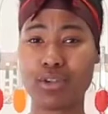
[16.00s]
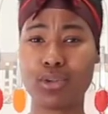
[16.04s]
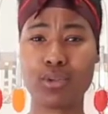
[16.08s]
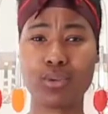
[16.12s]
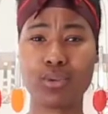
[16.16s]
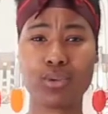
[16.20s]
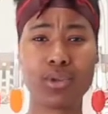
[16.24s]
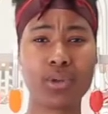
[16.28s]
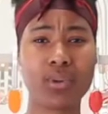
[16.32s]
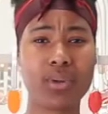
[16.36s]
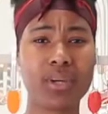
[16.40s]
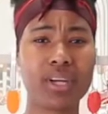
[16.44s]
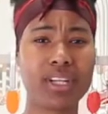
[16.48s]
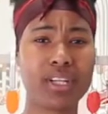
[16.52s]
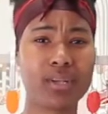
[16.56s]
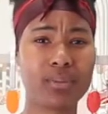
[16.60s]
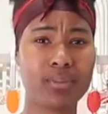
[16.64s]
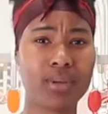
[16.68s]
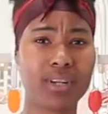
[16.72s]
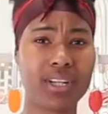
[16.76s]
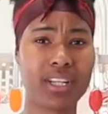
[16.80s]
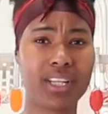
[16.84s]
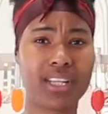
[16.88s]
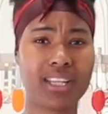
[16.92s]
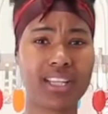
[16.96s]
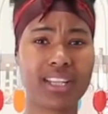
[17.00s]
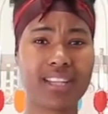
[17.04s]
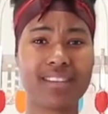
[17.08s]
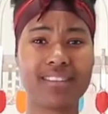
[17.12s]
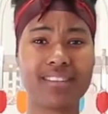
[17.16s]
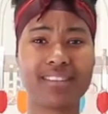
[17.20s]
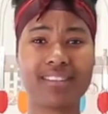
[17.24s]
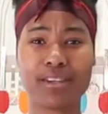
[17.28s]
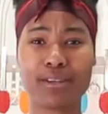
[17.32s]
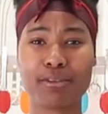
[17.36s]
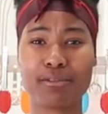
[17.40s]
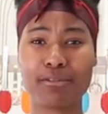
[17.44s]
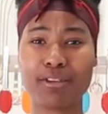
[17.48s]
Do you know anybody
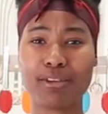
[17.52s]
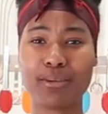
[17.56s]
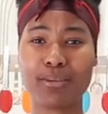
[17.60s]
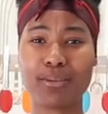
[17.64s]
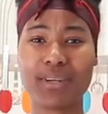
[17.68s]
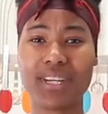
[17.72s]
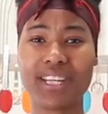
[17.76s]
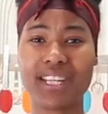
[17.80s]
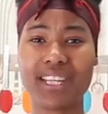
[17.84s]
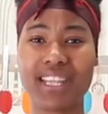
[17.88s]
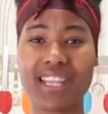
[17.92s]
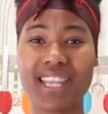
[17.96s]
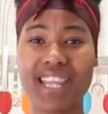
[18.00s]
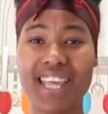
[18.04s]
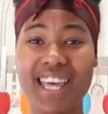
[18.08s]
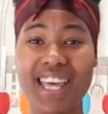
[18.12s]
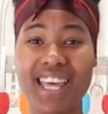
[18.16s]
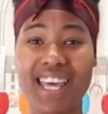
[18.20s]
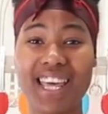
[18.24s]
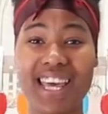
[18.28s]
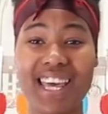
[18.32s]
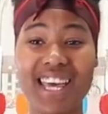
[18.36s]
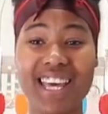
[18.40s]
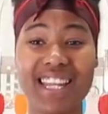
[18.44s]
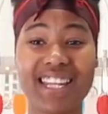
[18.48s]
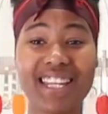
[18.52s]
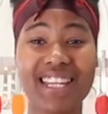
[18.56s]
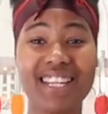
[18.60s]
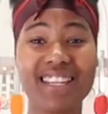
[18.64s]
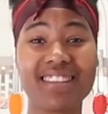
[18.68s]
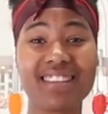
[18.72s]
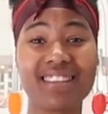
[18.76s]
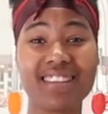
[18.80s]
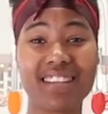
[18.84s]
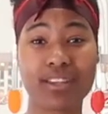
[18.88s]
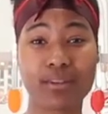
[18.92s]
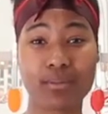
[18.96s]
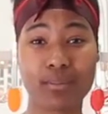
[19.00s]
that's suffering with an
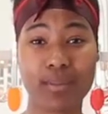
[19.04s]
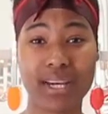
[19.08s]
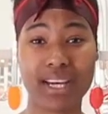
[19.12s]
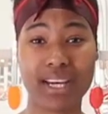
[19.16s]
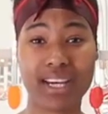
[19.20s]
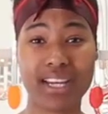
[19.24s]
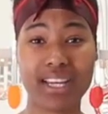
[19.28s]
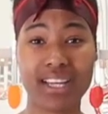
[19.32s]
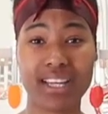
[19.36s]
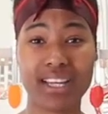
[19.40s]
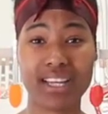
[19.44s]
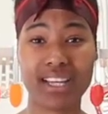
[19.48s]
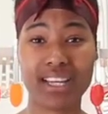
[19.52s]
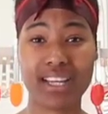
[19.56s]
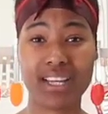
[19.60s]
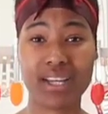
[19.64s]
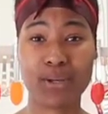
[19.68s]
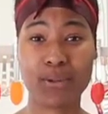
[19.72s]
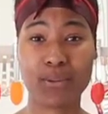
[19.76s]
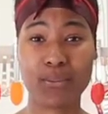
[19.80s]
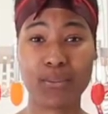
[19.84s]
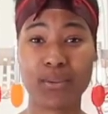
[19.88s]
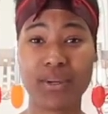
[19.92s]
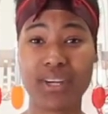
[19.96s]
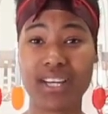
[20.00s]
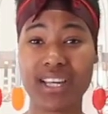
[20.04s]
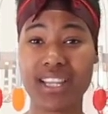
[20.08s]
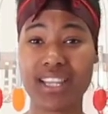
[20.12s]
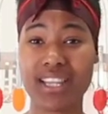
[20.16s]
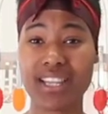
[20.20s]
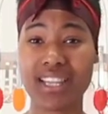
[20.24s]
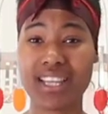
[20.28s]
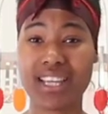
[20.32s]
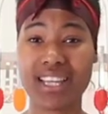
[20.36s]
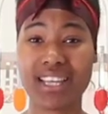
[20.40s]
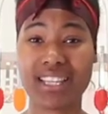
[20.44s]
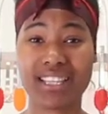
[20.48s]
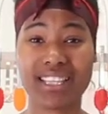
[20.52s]
insect bite,
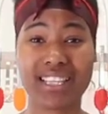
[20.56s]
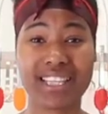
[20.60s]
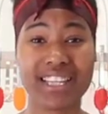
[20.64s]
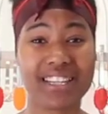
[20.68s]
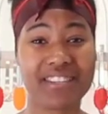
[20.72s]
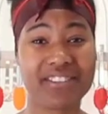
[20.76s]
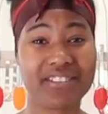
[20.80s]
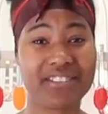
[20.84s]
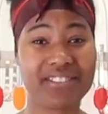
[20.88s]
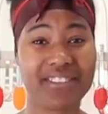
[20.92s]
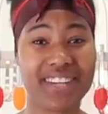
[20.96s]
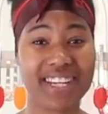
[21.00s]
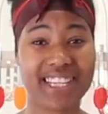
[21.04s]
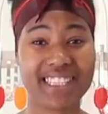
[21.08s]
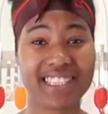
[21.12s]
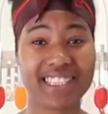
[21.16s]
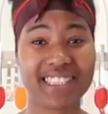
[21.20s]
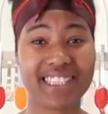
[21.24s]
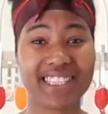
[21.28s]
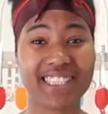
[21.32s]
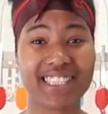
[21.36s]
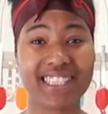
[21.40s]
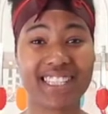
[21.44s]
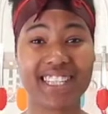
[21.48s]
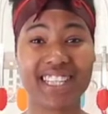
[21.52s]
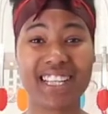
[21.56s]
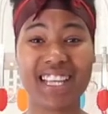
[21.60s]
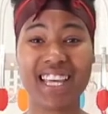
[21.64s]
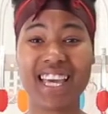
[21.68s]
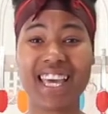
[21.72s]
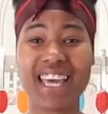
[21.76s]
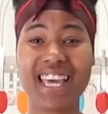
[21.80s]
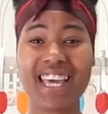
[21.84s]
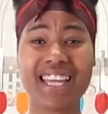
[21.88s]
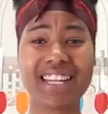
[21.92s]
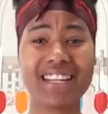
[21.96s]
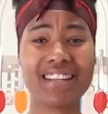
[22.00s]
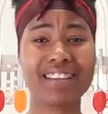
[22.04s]
with a skin infection,
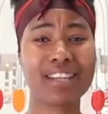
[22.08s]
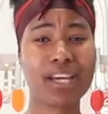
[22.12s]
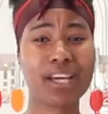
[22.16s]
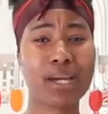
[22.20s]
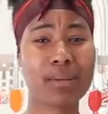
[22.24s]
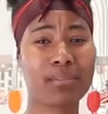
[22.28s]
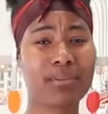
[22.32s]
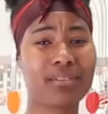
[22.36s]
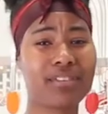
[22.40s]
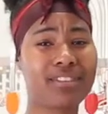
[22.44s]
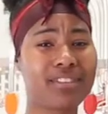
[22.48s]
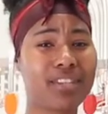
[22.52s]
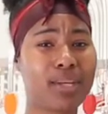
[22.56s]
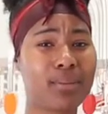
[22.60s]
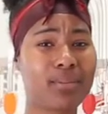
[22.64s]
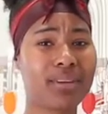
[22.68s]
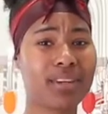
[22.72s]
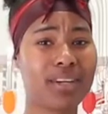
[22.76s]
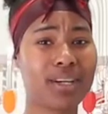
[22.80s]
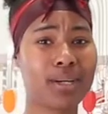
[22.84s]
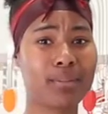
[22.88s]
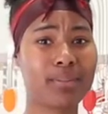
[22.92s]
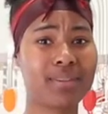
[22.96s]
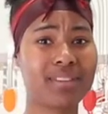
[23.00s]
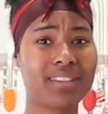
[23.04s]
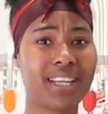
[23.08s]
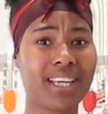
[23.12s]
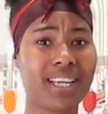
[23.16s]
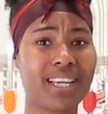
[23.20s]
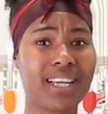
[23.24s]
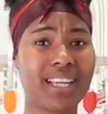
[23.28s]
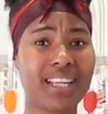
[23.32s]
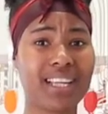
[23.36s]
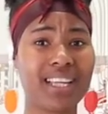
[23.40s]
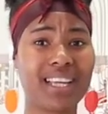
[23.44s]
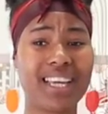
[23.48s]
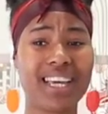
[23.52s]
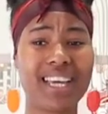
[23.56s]
any type of stomach
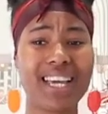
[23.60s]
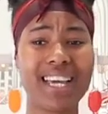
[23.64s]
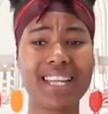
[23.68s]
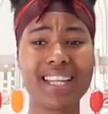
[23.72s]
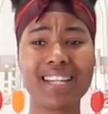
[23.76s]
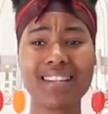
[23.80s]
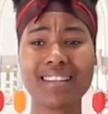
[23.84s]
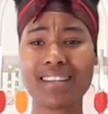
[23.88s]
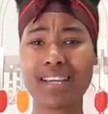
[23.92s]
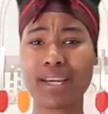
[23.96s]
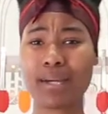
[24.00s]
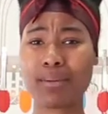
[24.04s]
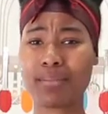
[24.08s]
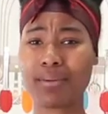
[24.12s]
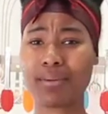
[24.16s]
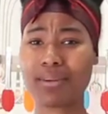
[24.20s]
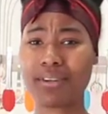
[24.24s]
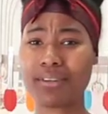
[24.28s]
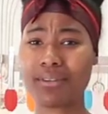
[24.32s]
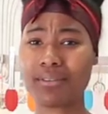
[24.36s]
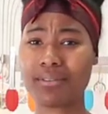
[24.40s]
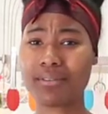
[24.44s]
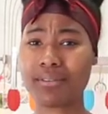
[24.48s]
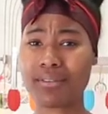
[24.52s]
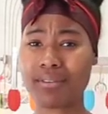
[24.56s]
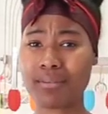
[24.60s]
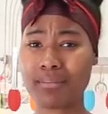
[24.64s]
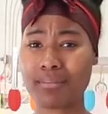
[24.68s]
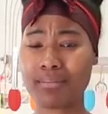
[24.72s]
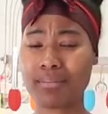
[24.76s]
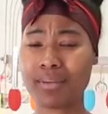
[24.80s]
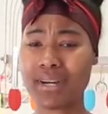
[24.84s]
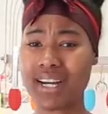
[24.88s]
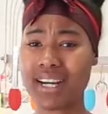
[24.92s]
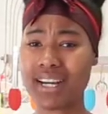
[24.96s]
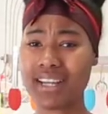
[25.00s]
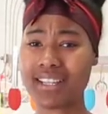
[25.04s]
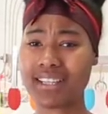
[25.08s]
upset, any type of
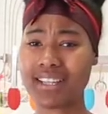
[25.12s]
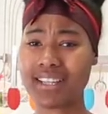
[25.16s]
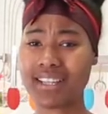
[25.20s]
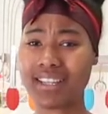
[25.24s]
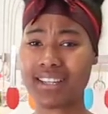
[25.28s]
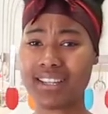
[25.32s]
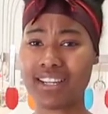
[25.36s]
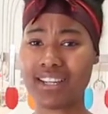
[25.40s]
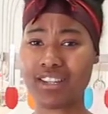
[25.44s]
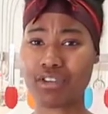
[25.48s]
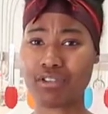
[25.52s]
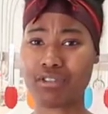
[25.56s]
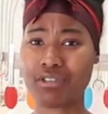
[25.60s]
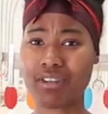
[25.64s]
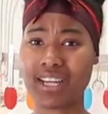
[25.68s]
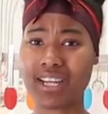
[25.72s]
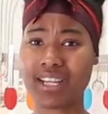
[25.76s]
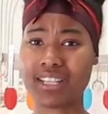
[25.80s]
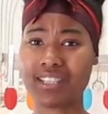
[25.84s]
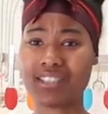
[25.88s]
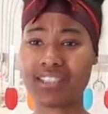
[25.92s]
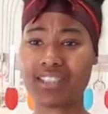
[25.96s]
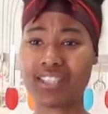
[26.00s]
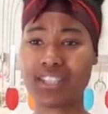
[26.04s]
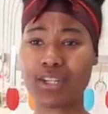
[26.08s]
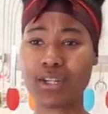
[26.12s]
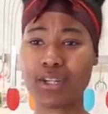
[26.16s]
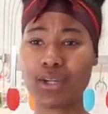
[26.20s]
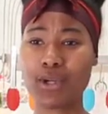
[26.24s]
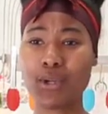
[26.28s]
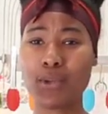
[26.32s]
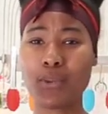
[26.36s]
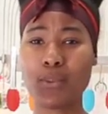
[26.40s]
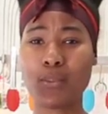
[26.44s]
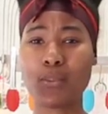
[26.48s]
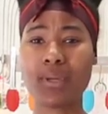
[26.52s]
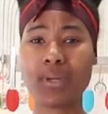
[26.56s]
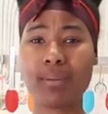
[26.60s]
mild allergic reaction?
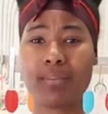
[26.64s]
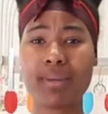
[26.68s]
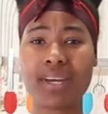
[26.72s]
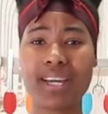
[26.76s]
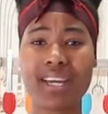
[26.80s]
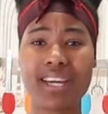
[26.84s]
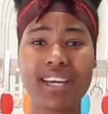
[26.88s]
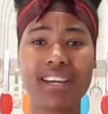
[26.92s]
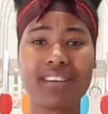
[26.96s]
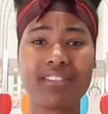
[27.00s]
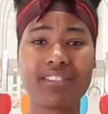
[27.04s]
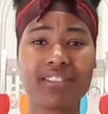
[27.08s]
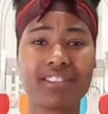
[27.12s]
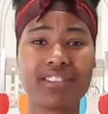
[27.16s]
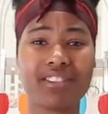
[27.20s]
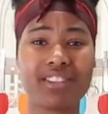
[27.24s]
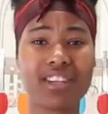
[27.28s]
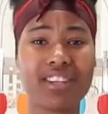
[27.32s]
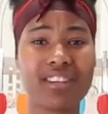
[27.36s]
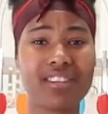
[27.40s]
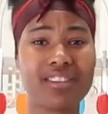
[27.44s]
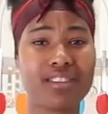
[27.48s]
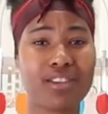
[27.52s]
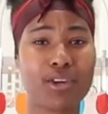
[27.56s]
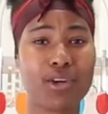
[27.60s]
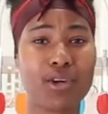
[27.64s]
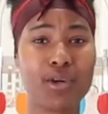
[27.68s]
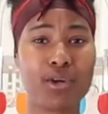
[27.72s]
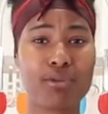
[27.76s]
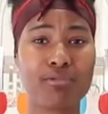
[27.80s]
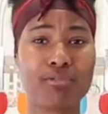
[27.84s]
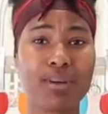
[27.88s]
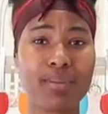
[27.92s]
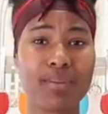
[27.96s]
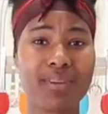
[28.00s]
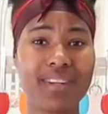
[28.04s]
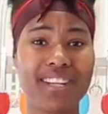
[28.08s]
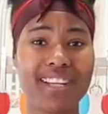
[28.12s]
We may have just the
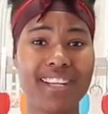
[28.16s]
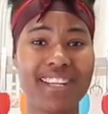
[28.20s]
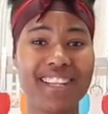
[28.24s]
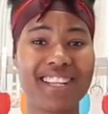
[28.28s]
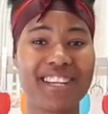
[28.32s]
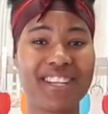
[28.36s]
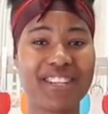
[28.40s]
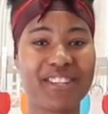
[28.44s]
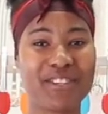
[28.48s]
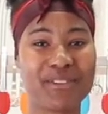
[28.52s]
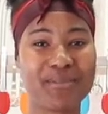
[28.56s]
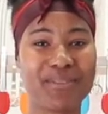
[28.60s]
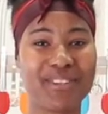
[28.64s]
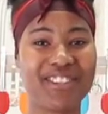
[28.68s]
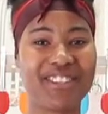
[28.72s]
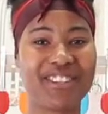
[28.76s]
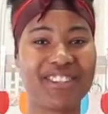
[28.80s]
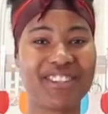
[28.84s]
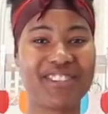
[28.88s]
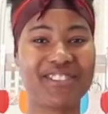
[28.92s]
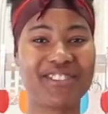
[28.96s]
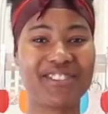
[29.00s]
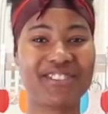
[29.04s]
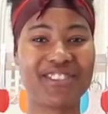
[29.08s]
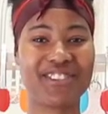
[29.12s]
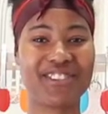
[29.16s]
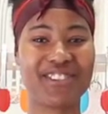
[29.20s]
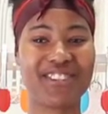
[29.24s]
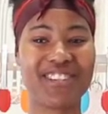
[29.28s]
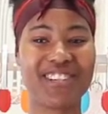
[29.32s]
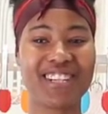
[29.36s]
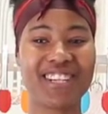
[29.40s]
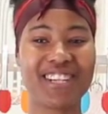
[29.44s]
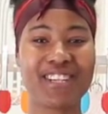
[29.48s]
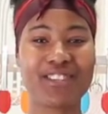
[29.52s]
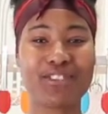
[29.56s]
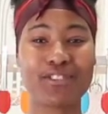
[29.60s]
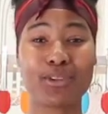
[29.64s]
home remedy that you've been looking for.
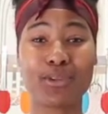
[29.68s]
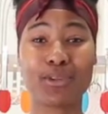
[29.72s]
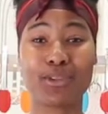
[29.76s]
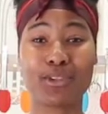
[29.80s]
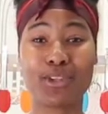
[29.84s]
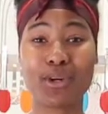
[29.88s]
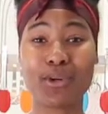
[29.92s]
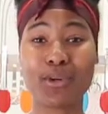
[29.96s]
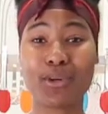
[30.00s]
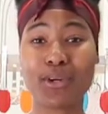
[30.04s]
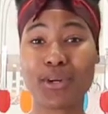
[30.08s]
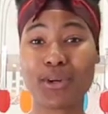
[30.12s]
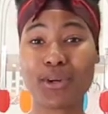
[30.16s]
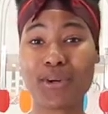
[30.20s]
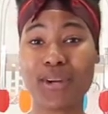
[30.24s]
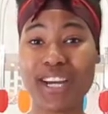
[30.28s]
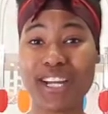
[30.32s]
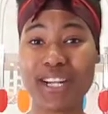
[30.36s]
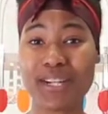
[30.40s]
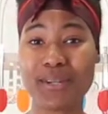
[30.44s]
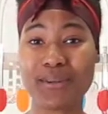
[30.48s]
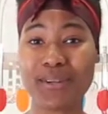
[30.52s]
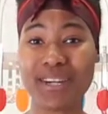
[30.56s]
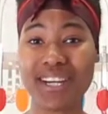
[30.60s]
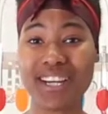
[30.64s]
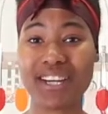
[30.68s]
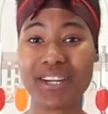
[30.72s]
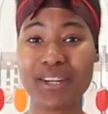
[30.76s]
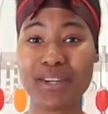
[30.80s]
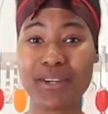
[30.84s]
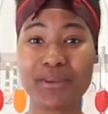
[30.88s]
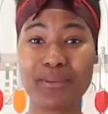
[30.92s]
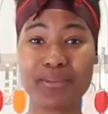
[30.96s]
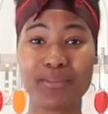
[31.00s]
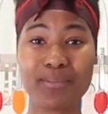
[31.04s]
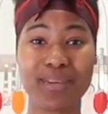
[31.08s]
So don't go anywhere.